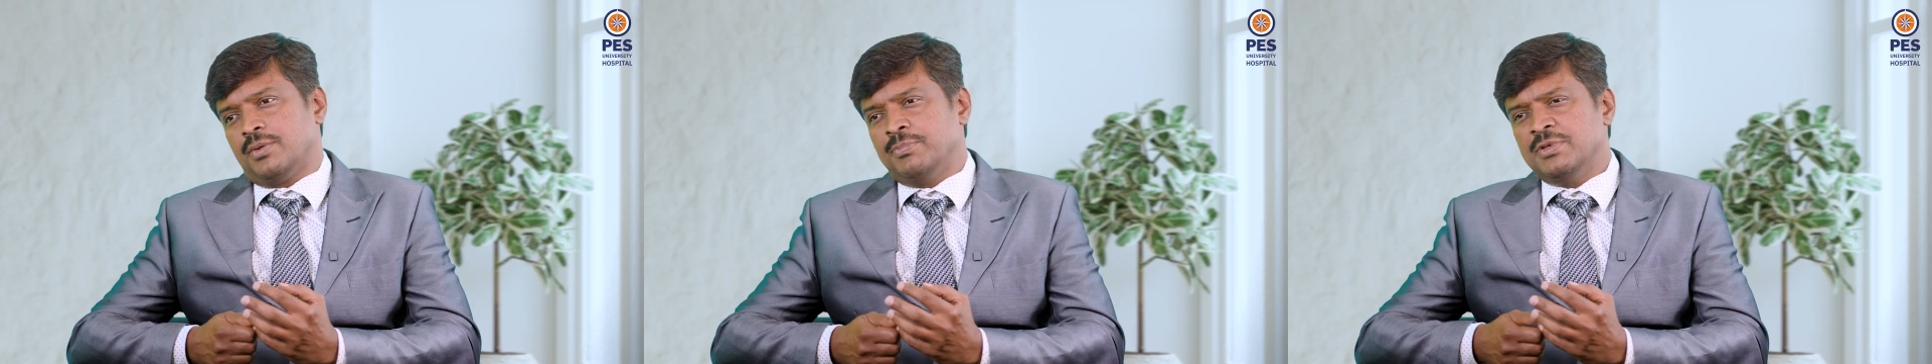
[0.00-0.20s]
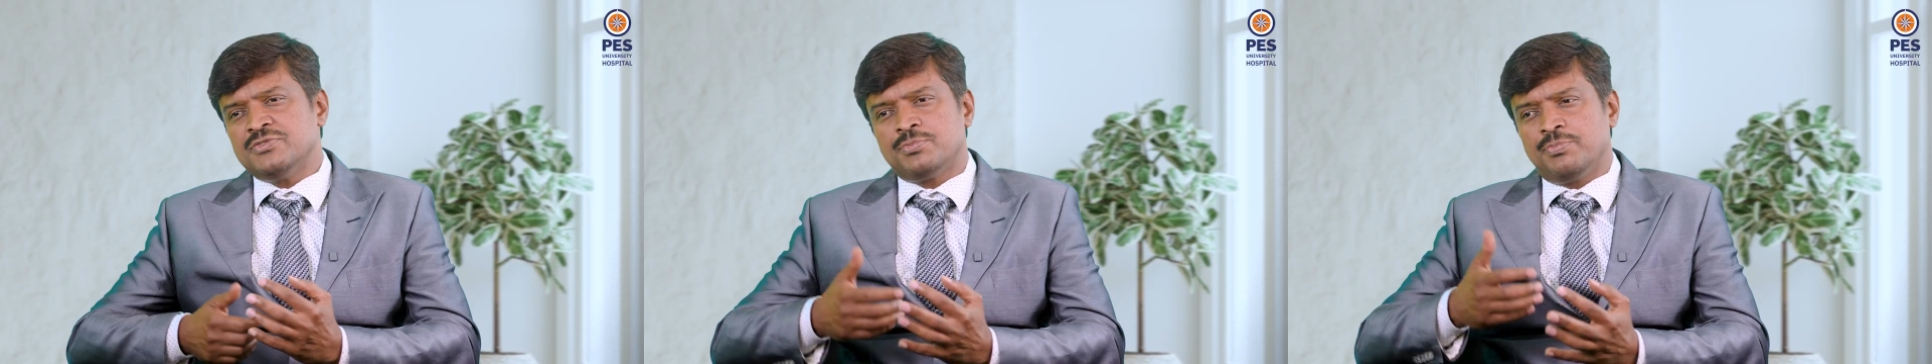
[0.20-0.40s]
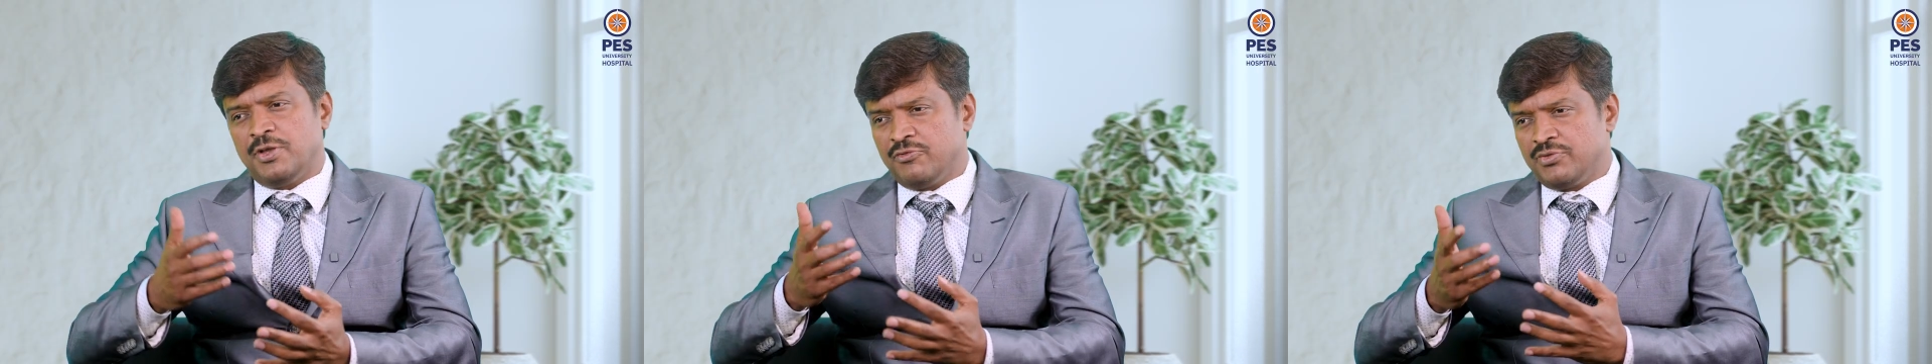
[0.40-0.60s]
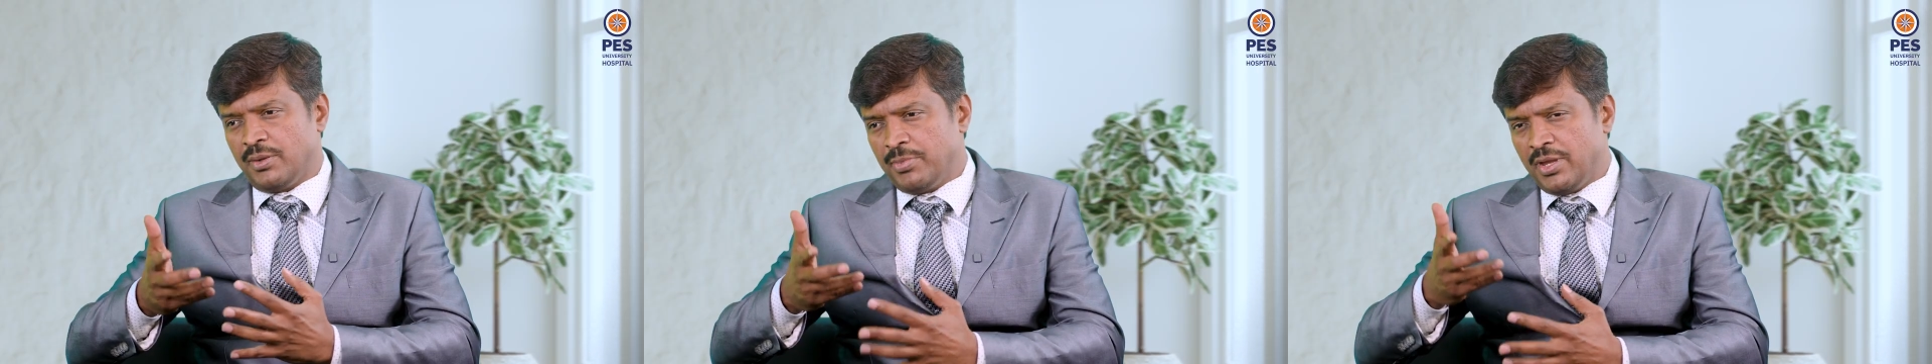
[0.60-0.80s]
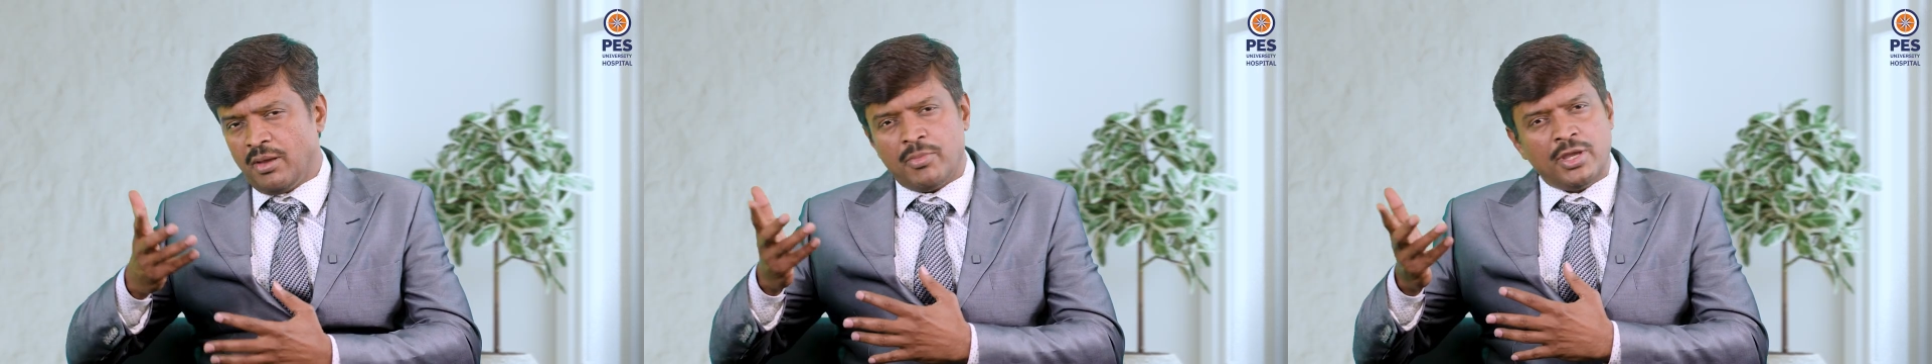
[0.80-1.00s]
means if the
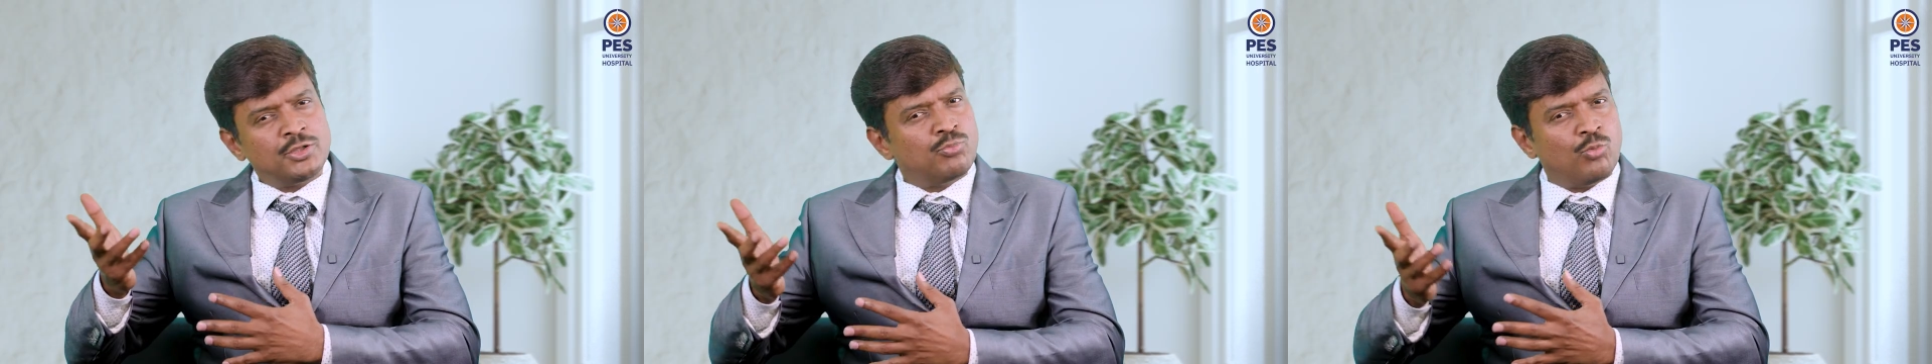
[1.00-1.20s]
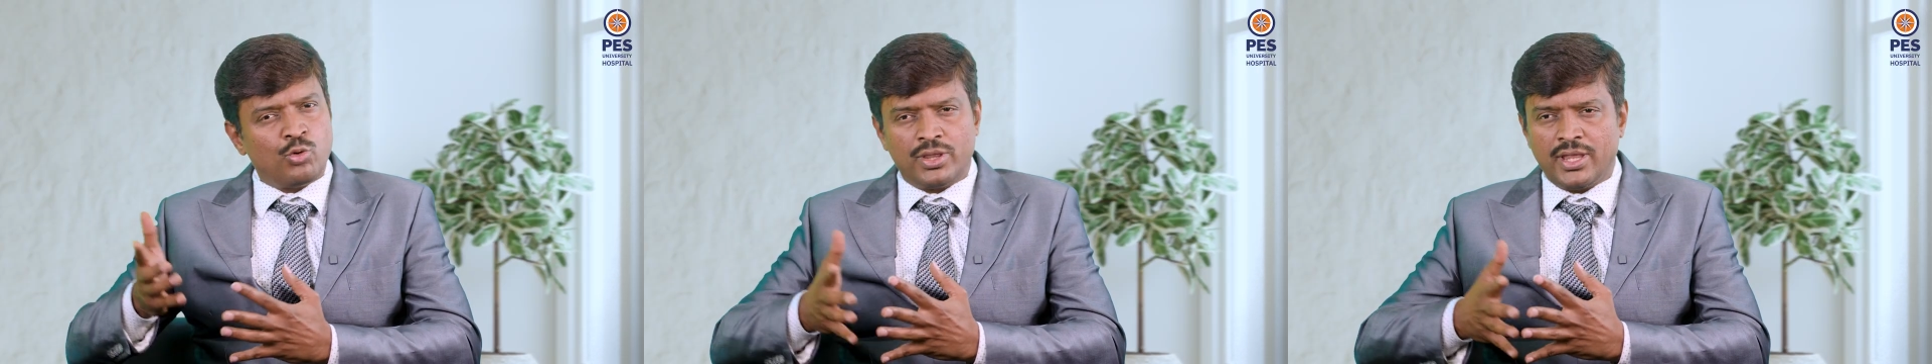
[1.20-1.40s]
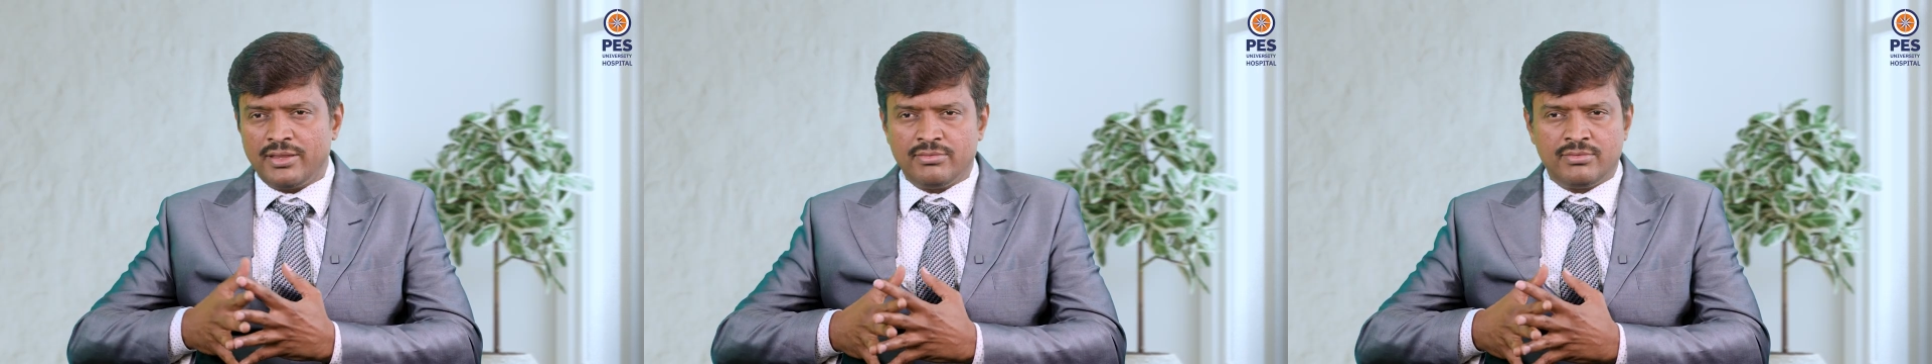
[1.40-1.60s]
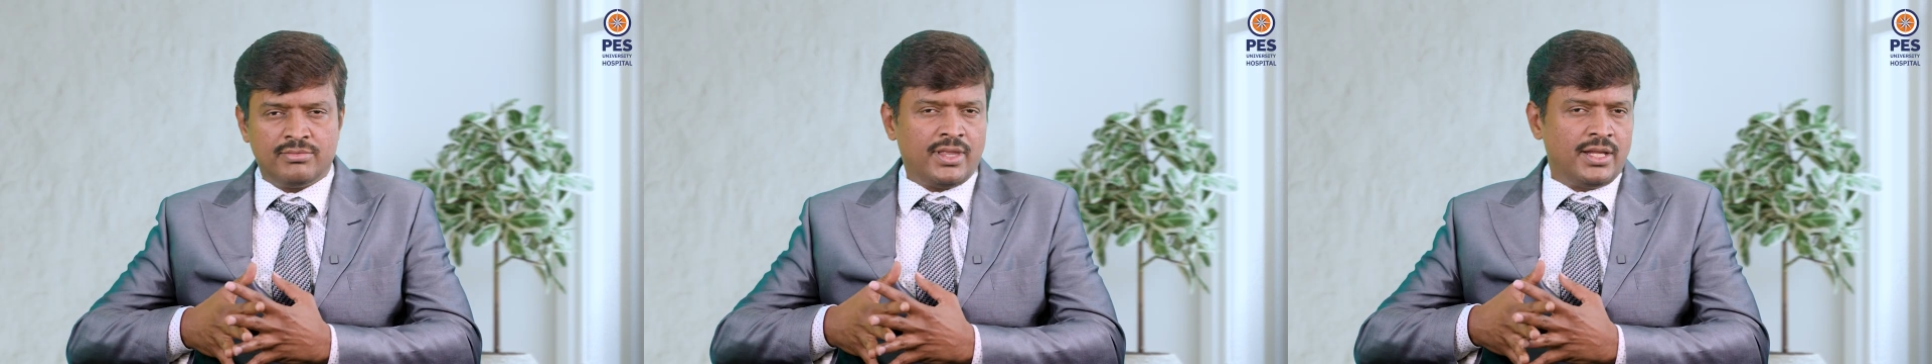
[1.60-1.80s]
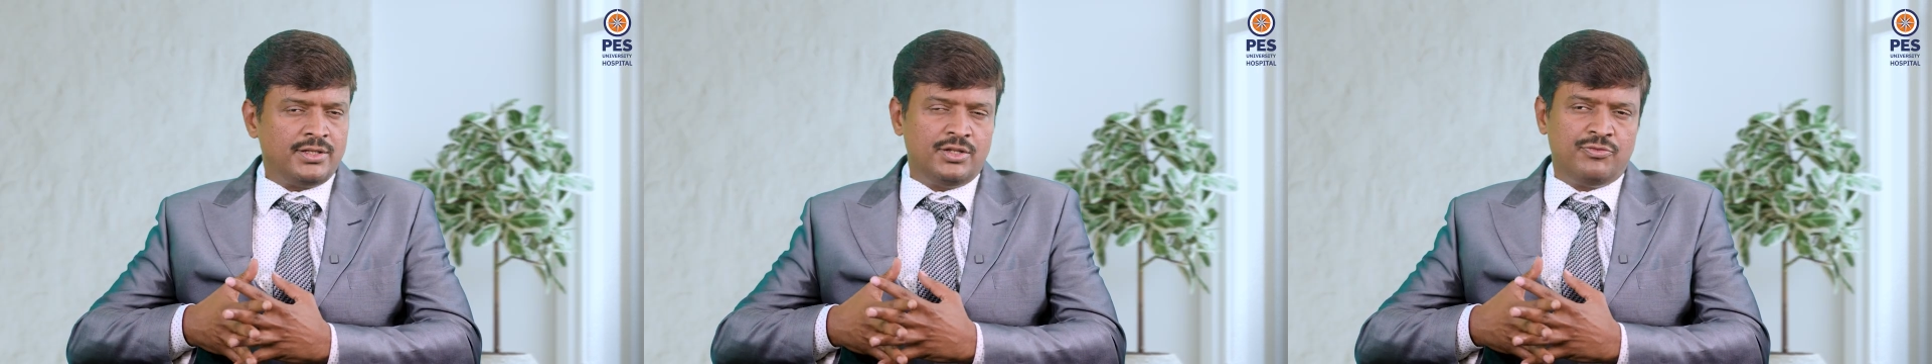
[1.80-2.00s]
BMI is more than
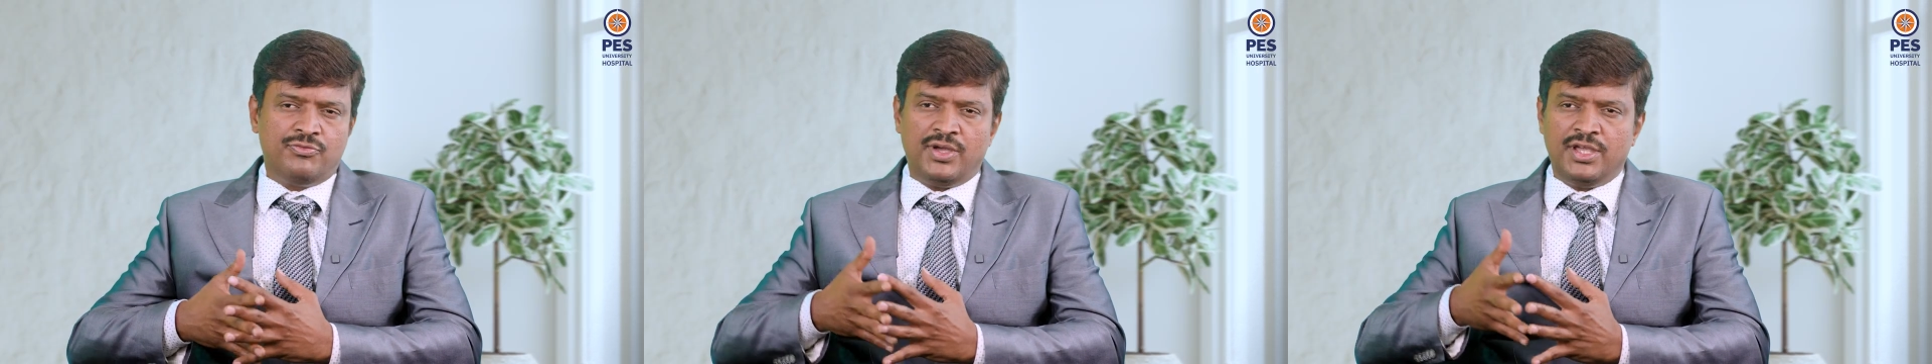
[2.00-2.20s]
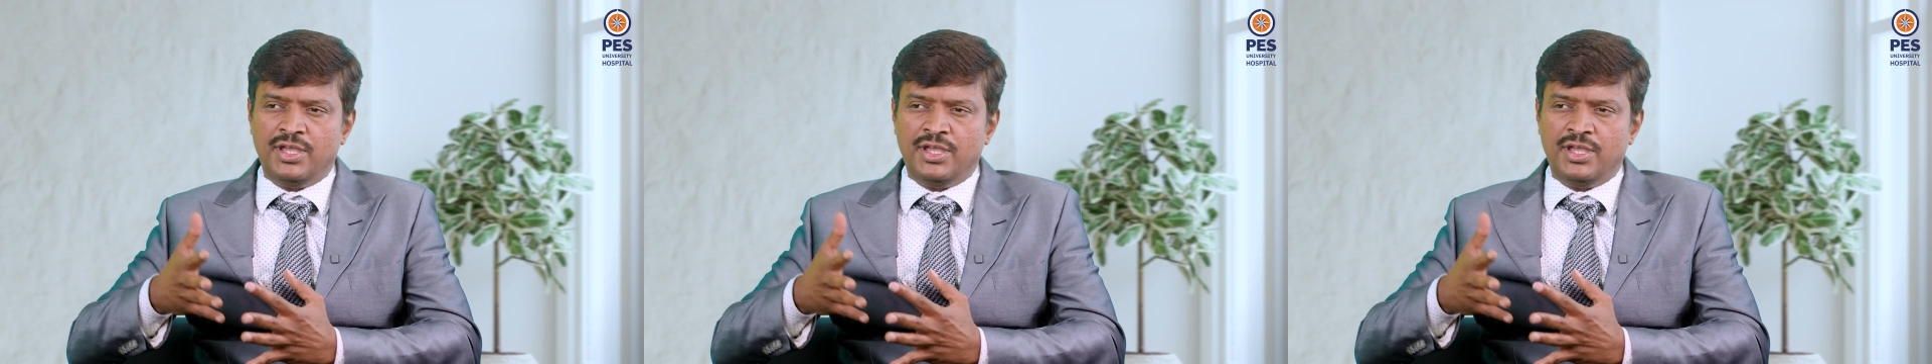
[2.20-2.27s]
35,